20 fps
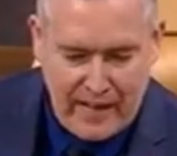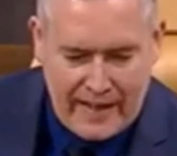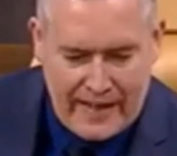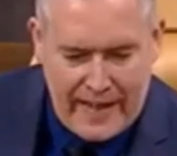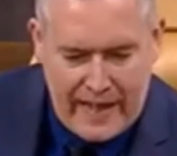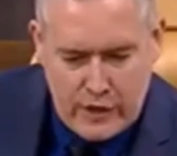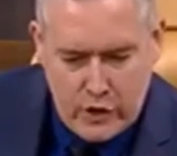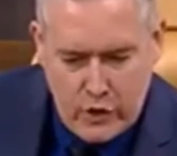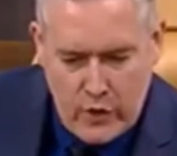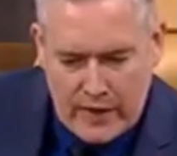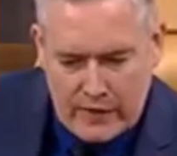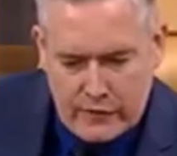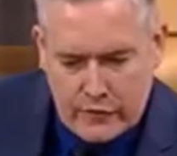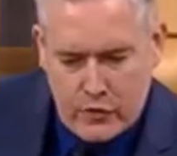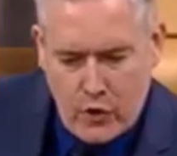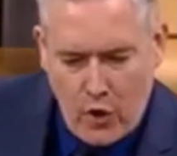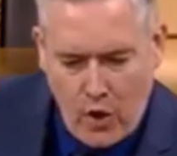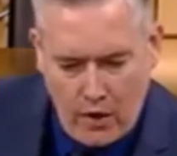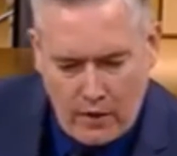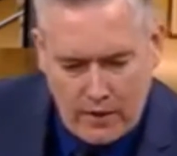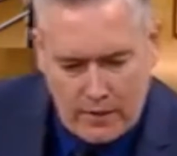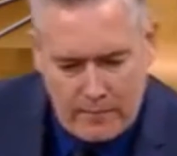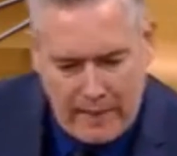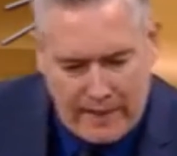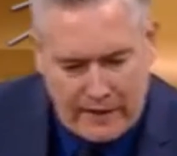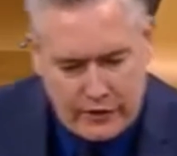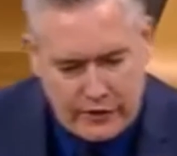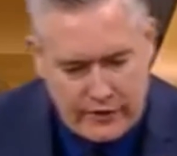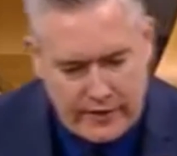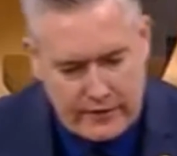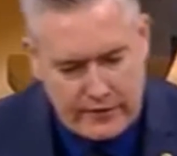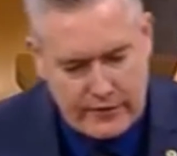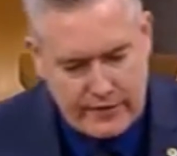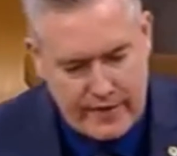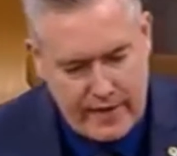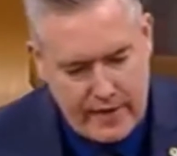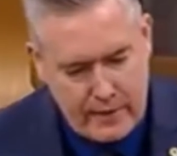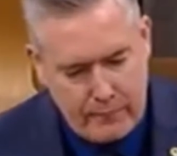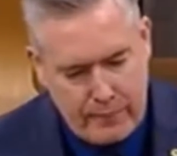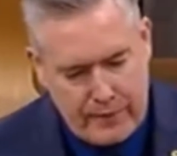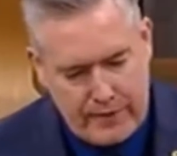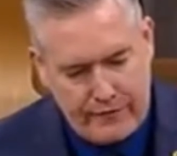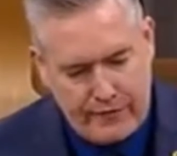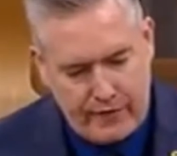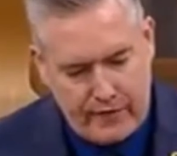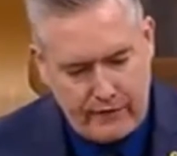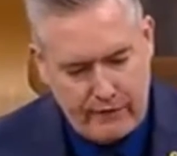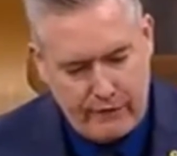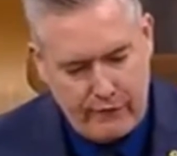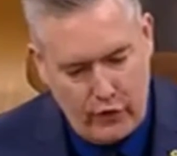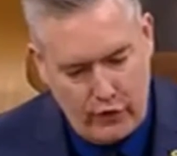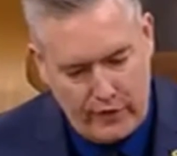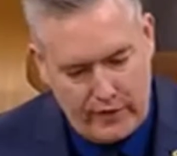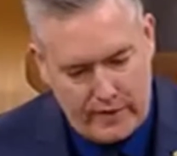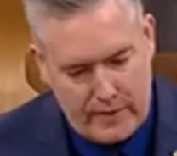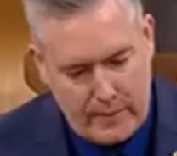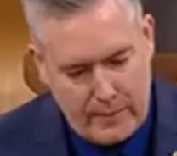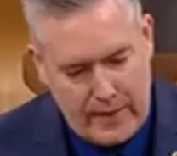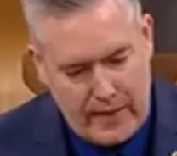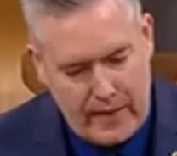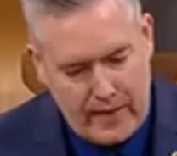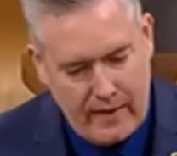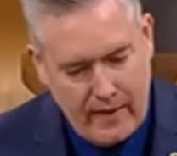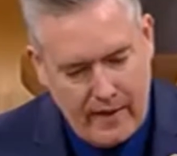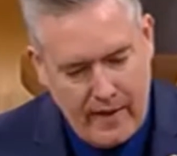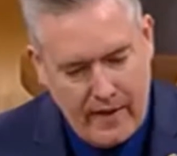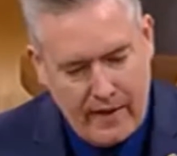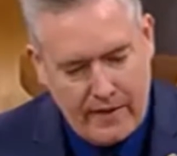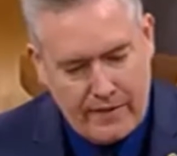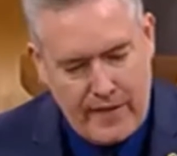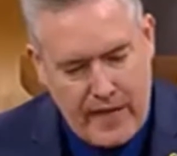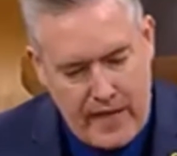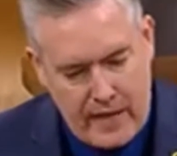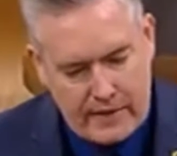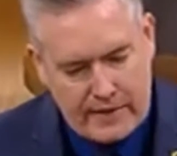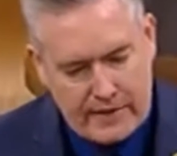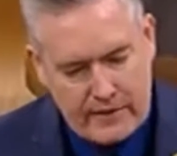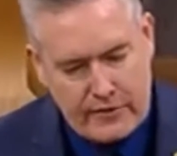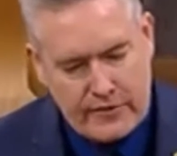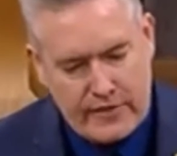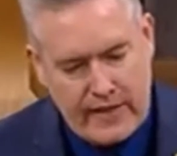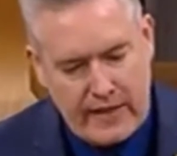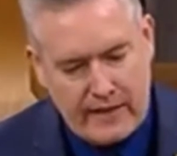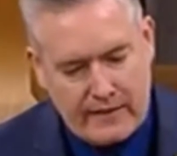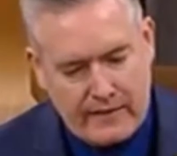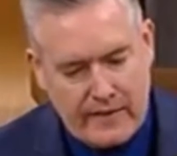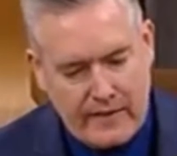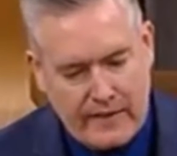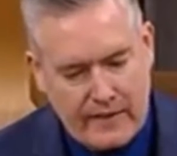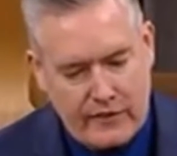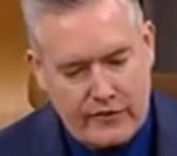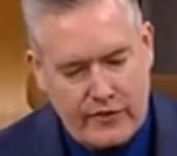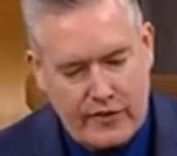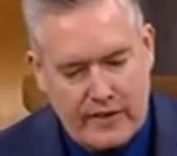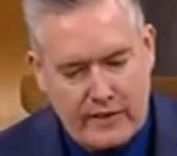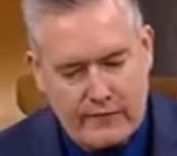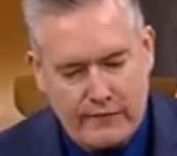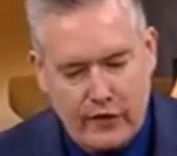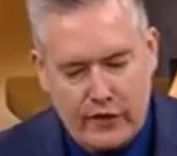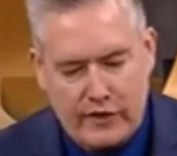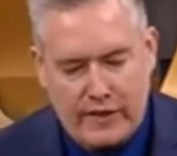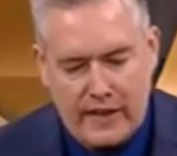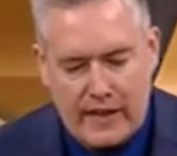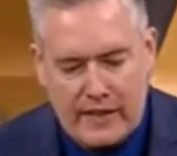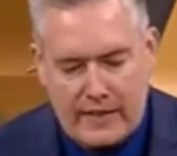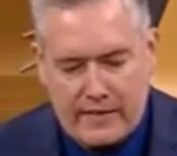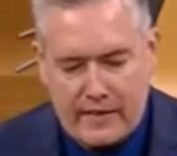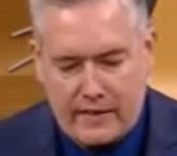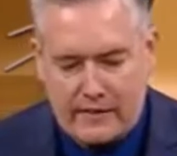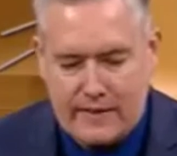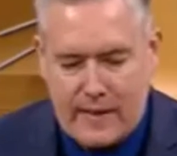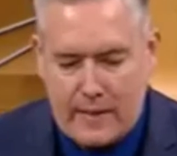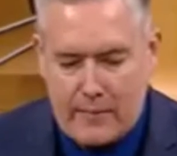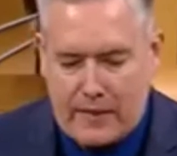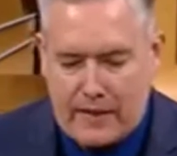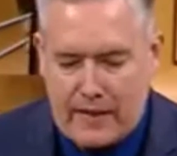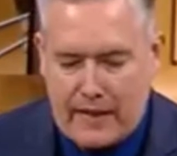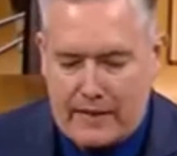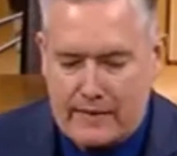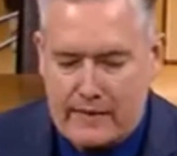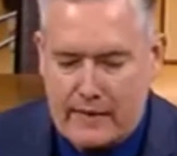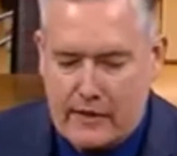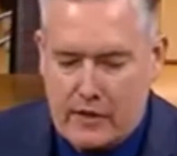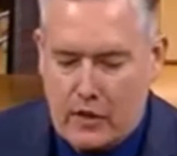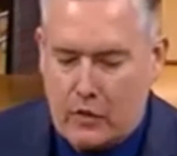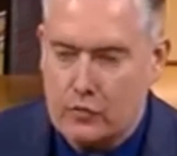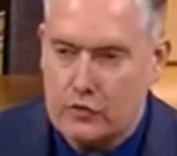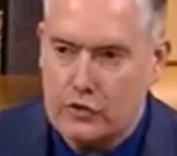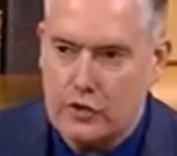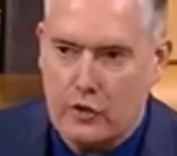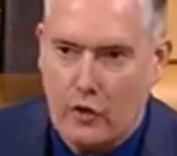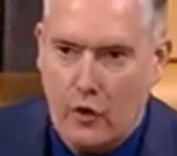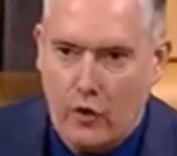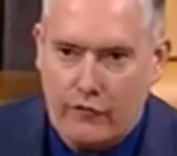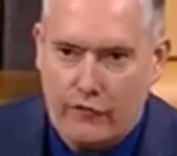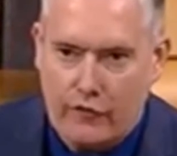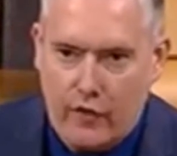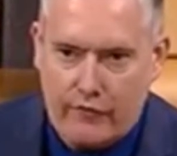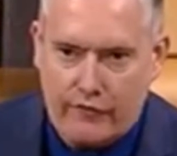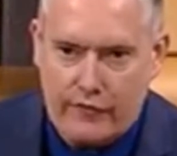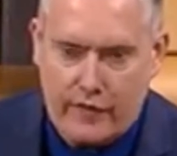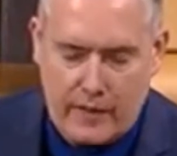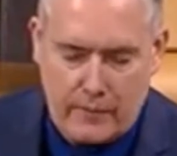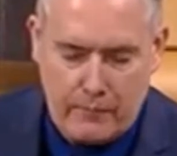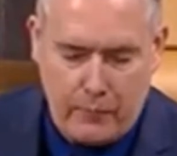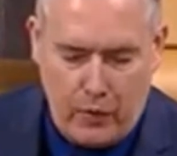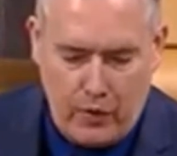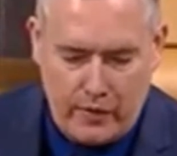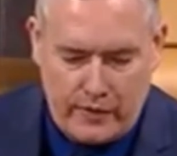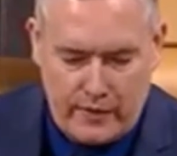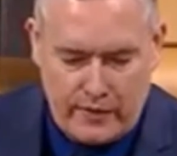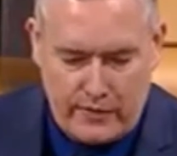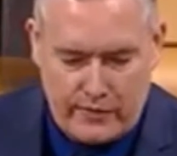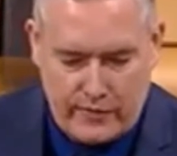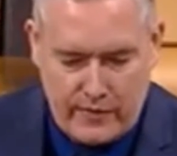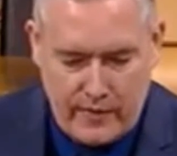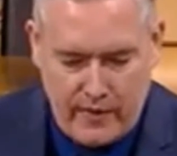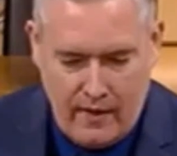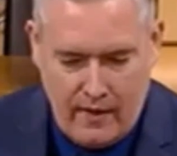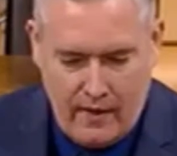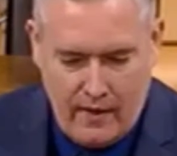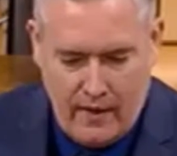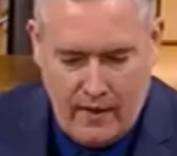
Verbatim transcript: And NUS Scotland mentioned this in their briefing for the debate. They are concerned that there is a need for greater democratic culture of governing bodies.